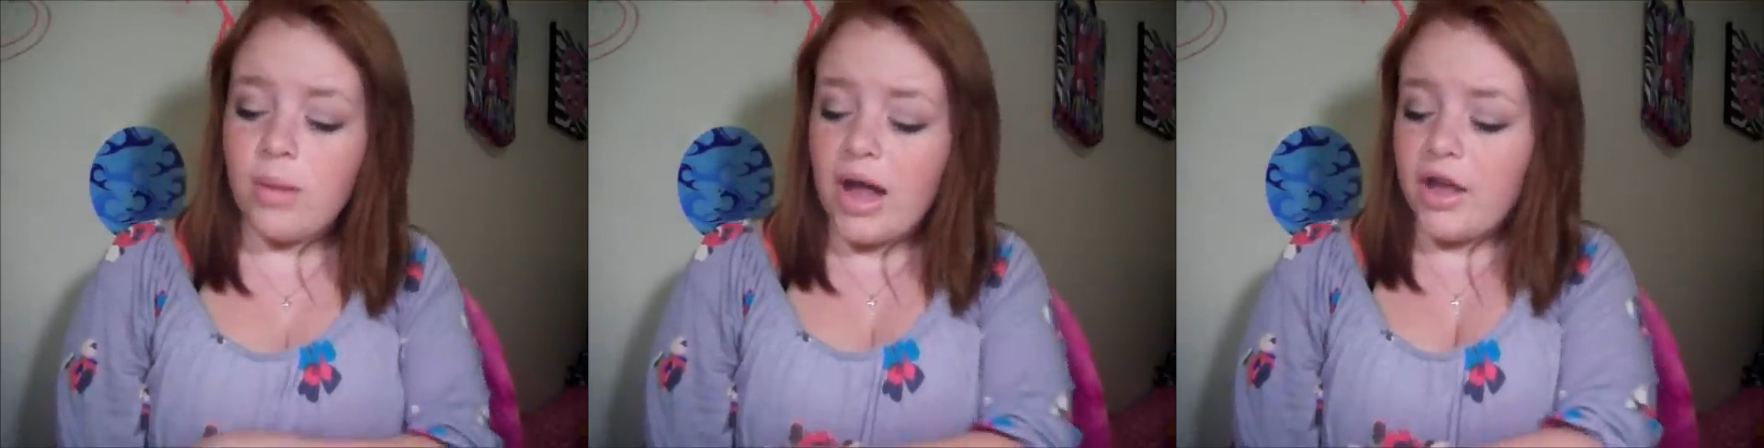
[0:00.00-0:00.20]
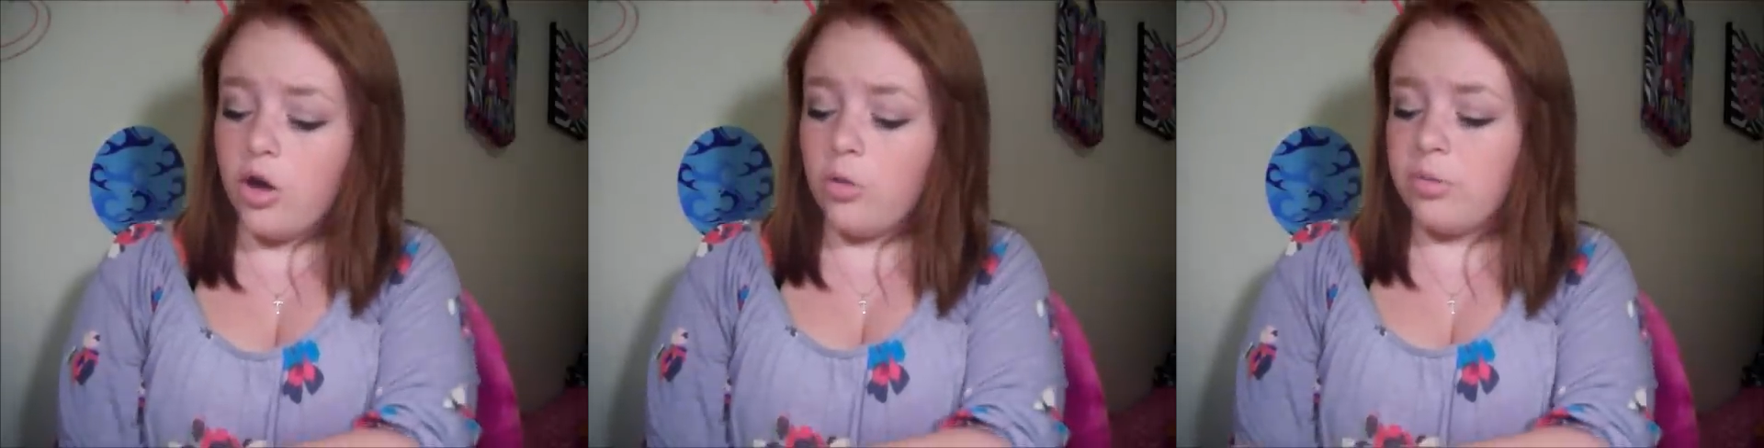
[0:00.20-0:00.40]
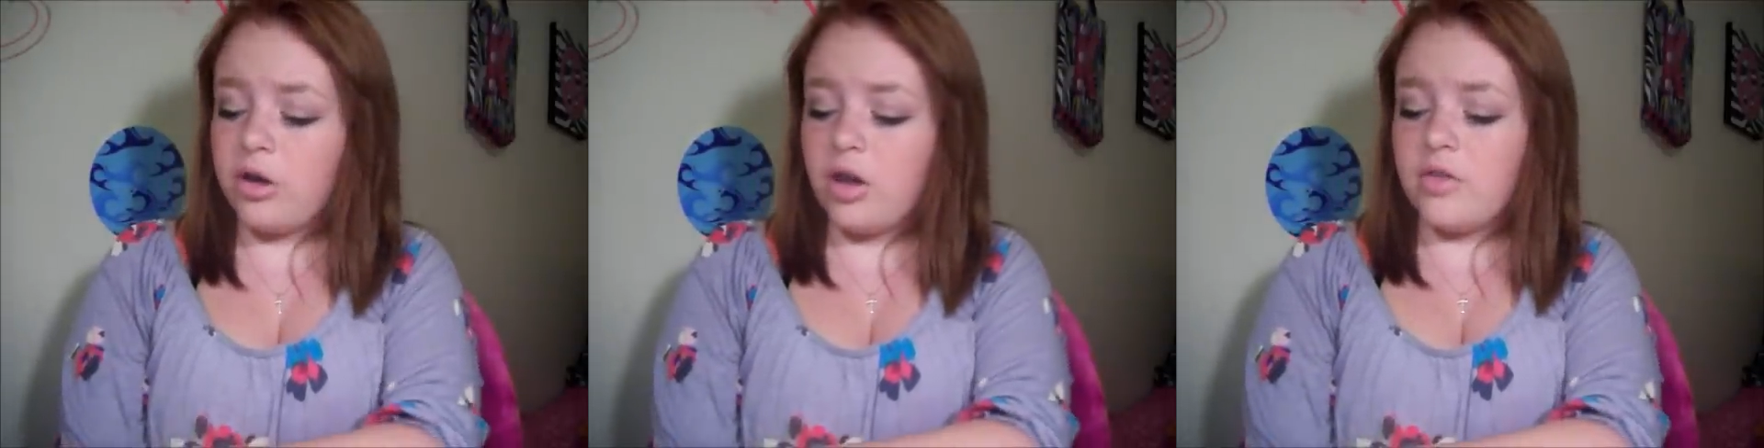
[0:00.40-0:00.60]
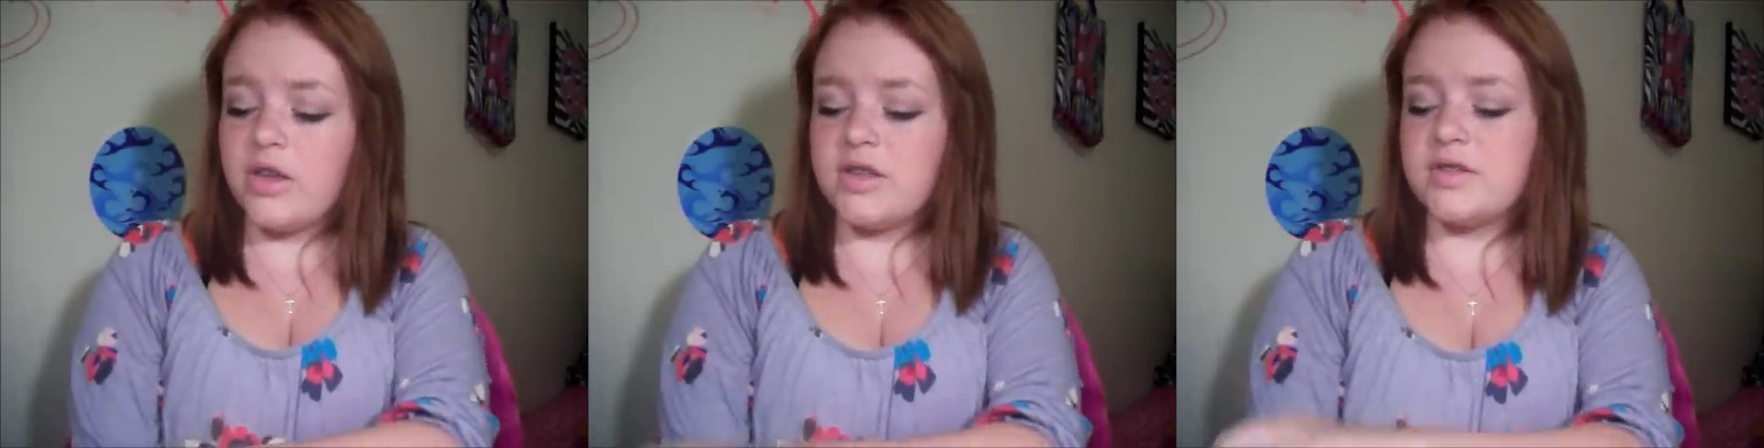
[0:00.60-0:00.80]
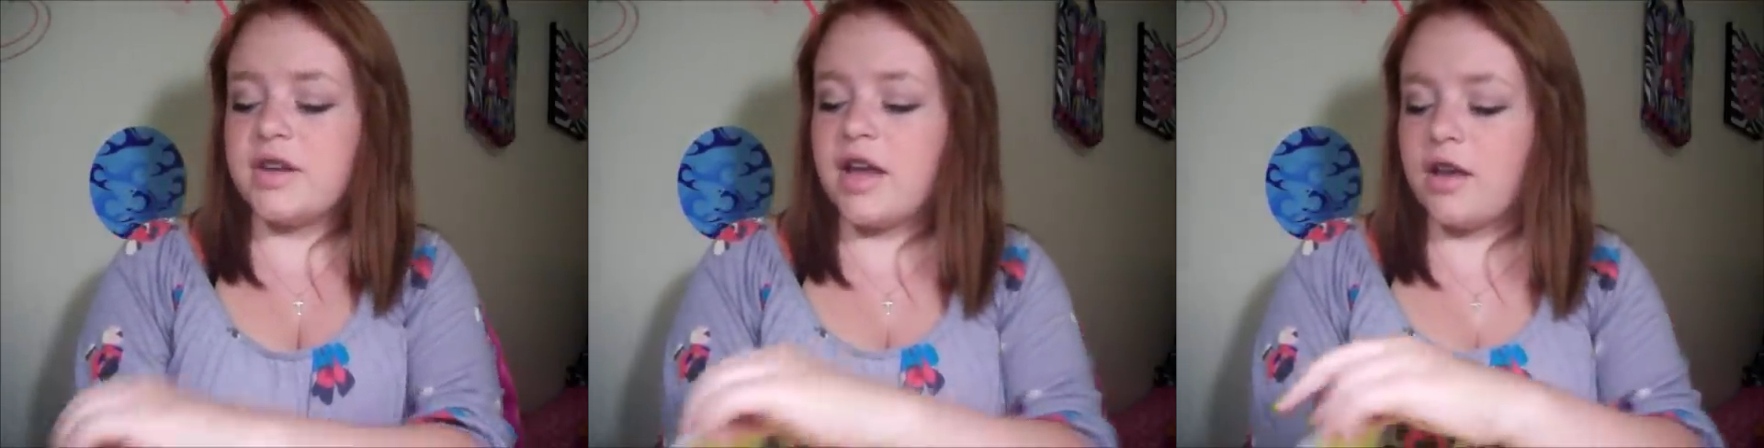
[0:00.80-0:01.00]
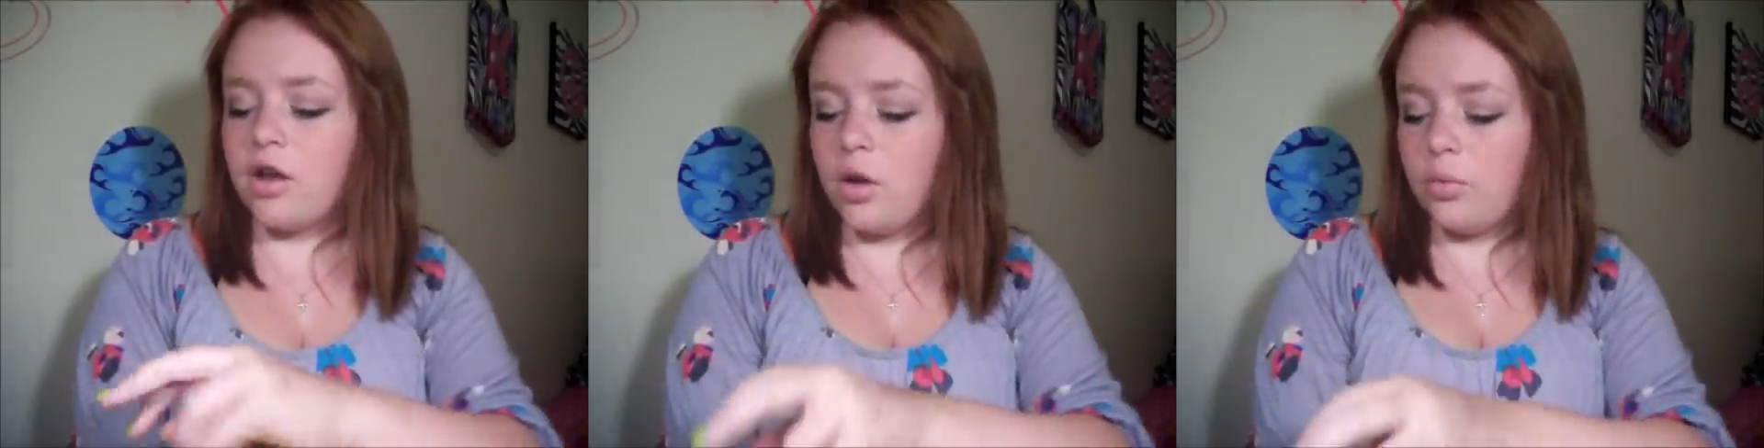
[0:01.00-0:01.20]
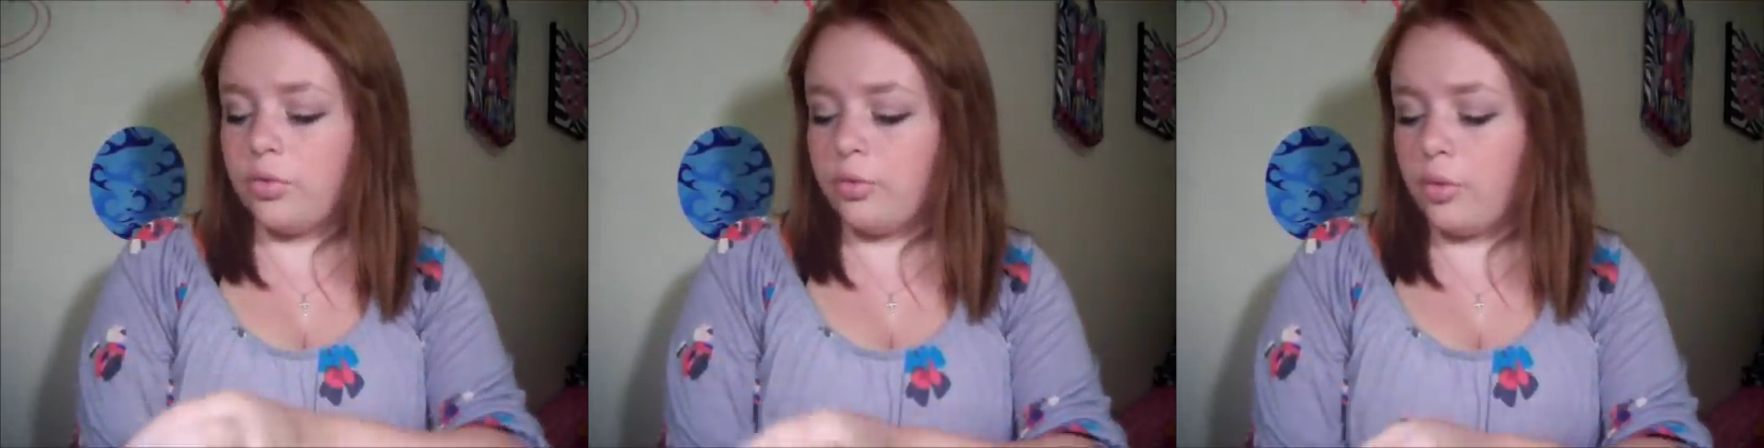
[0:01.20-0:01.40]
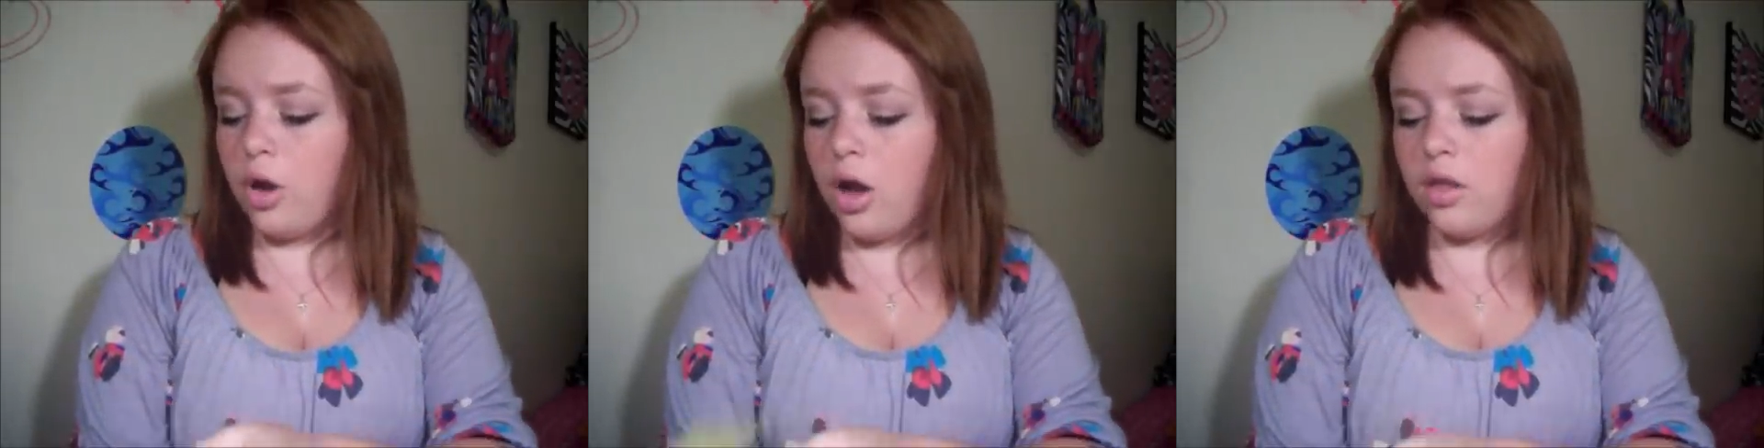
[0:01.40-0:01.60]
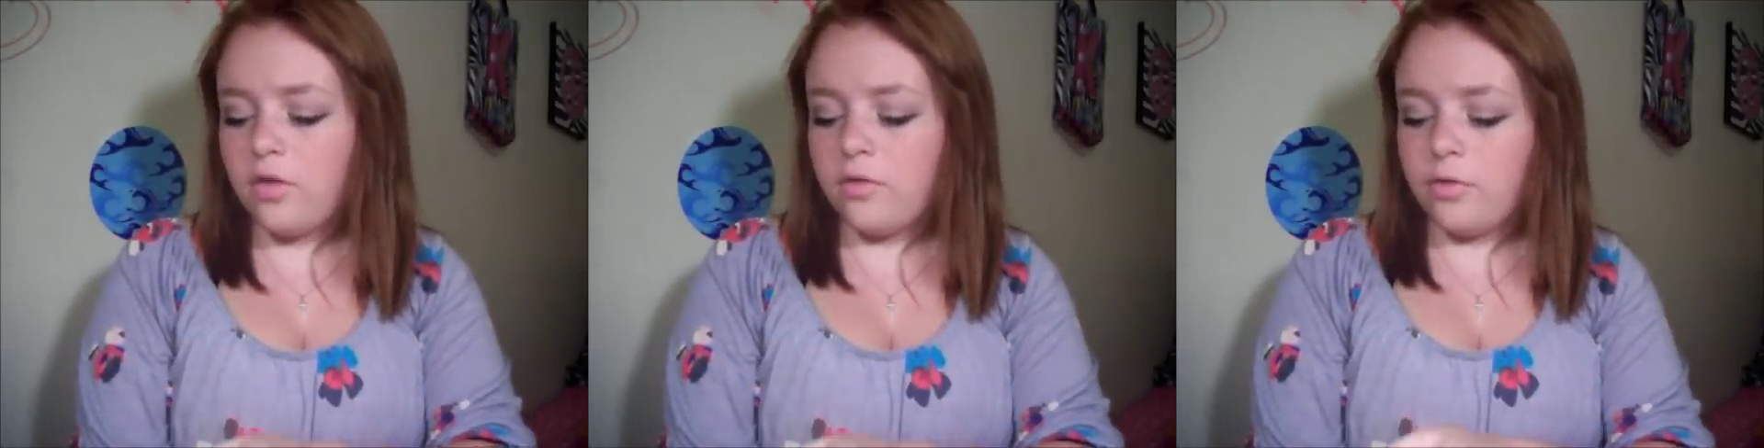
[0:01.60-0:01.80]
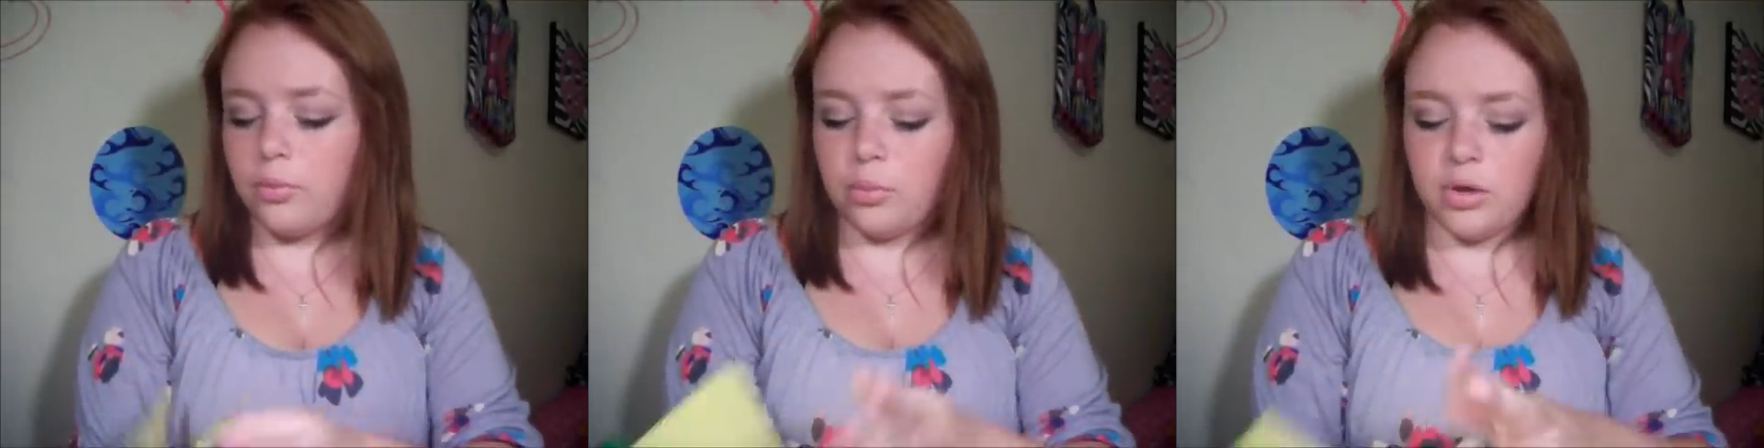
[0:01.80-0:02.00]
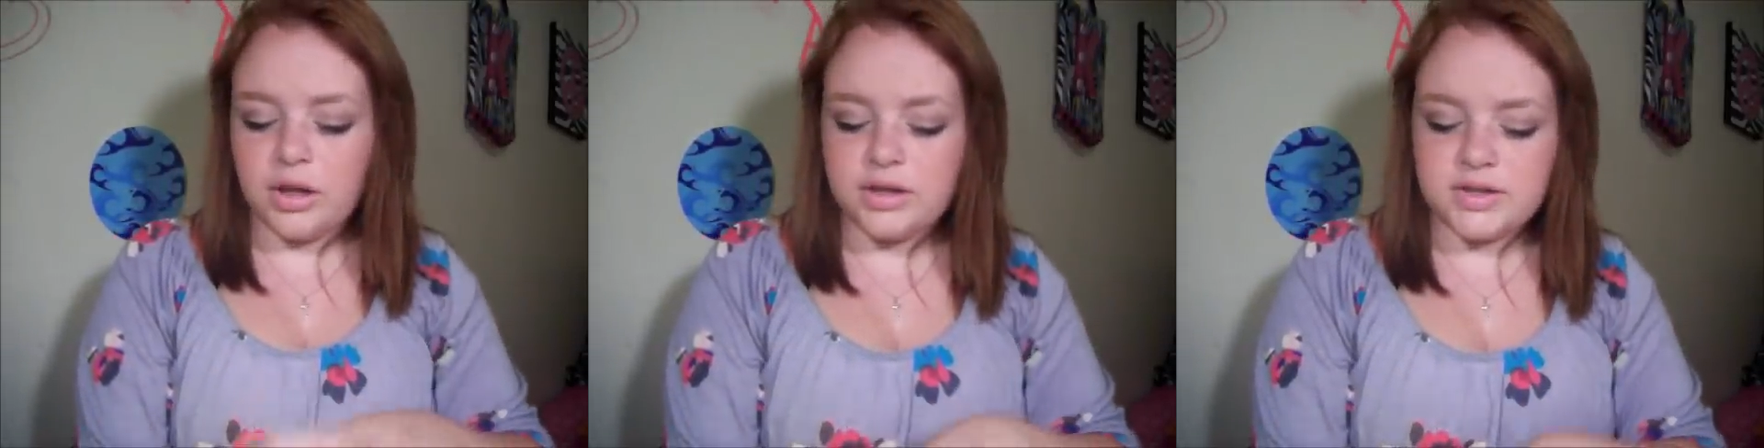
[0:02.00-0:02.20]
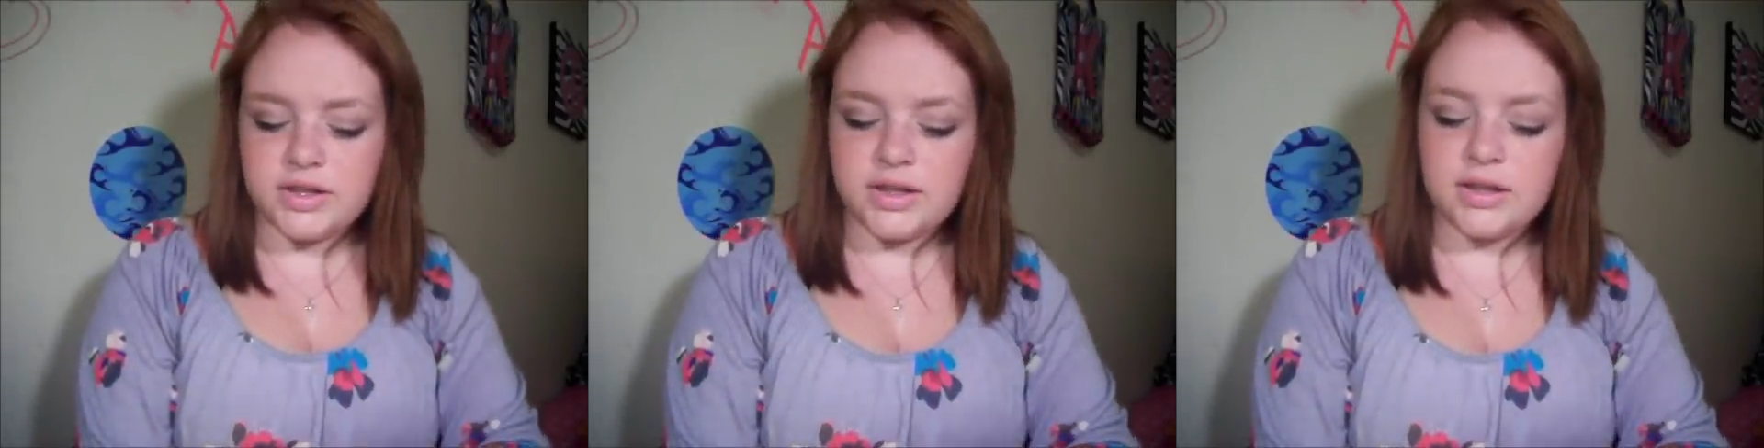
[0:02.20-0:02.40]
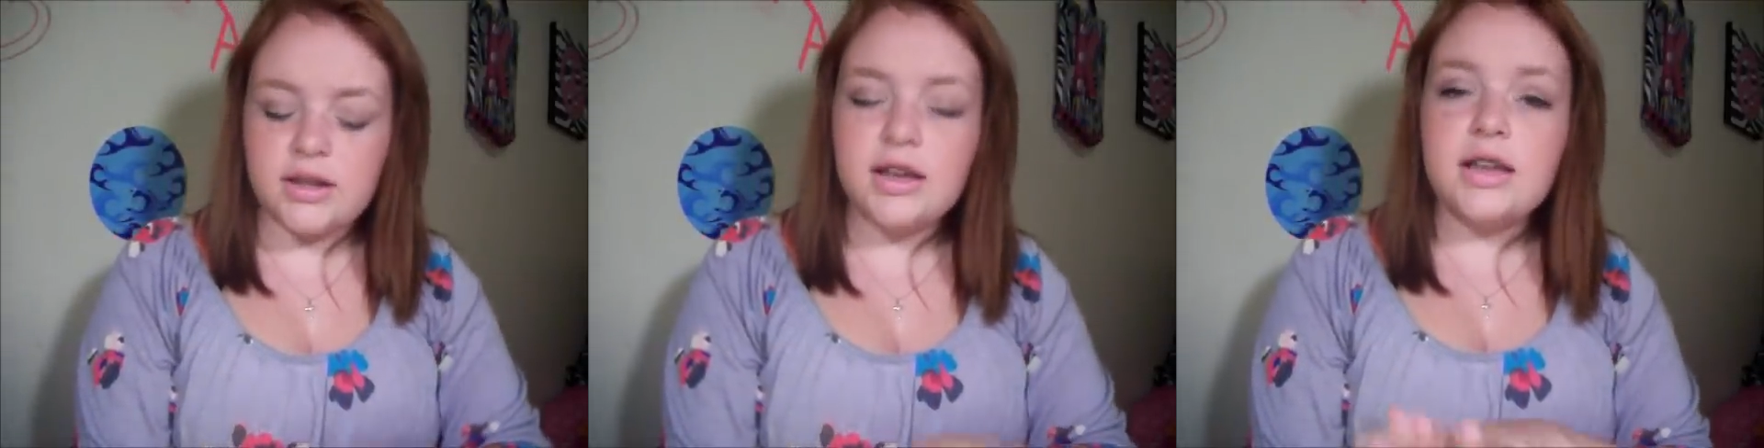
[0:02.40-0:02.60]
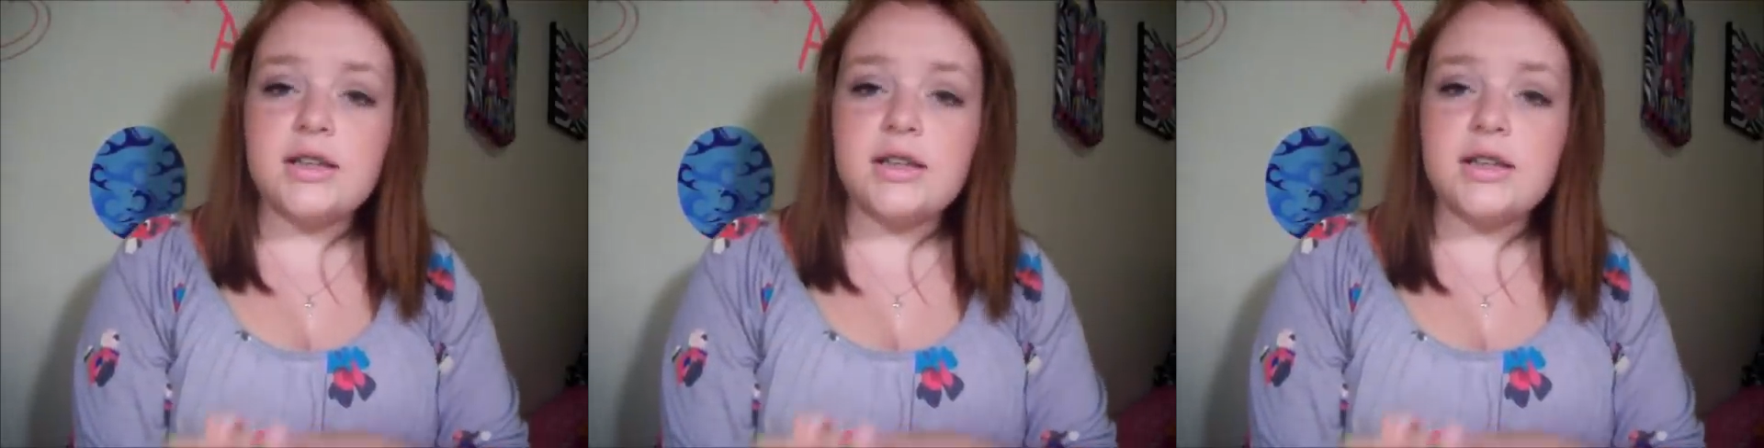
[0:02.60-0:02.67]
I open all this and I go through all of the ones and